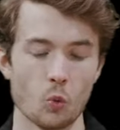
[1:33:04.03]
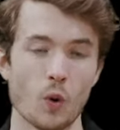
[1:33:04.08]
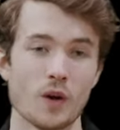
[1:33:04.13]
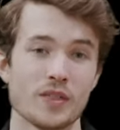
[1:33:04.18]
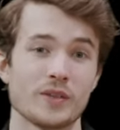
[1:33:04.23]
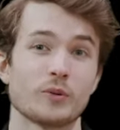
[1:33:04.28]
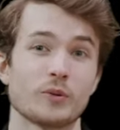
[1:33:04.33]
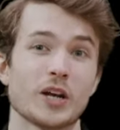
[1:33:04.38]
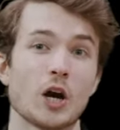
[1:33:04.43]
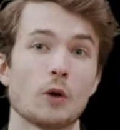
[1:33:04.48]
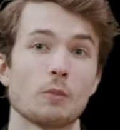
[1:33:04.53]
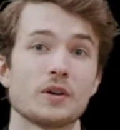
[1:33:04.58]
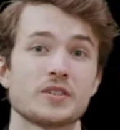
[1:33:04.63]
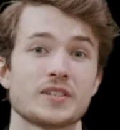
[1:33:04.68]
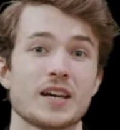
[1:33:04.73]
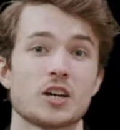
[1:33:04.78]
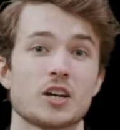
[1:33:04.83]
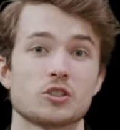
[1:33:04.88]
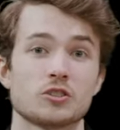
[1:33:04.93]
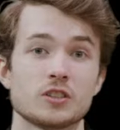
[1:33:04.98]
one that would help us
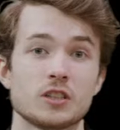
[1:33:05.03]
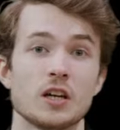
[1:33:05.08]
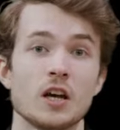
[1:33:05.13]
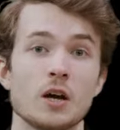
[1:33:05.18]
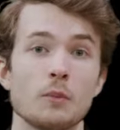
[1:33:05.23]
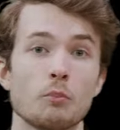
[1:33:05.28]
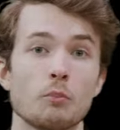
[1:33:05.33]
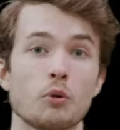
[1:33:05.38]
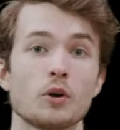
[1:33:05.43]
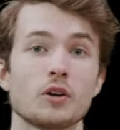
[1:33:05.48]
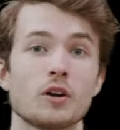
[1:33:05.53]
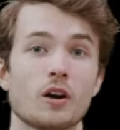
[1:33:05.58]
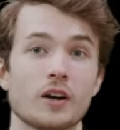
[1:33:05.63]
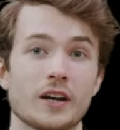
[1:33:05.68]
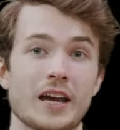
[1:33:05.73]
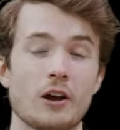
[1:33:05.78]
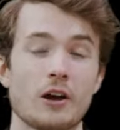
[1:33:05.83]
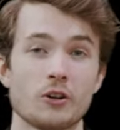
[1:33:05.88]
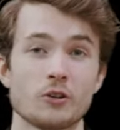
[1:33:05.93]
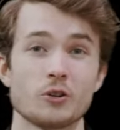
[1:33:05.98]
actually put our
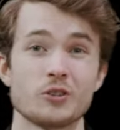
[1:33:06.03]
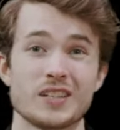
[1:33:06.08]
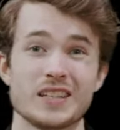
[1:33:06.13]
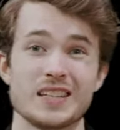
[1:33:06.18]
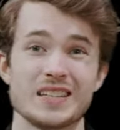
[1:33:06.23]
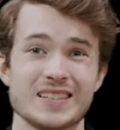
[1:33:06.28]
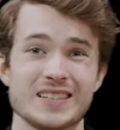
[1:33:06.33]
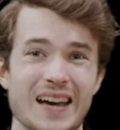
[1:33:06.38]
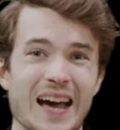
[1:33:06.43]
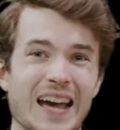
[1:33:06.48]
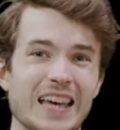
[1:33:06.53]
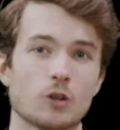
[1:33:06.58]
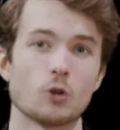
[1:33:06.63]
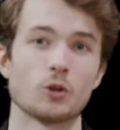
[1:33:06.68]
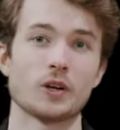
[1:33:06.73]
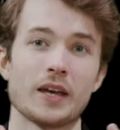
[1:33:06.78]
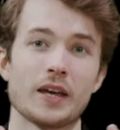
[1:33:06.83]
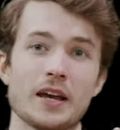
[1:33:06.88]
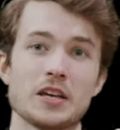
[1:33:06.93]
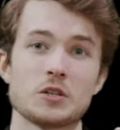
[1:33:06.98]
characters in title
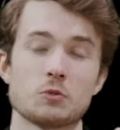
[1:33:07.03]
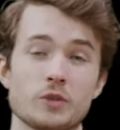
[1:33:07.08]
case,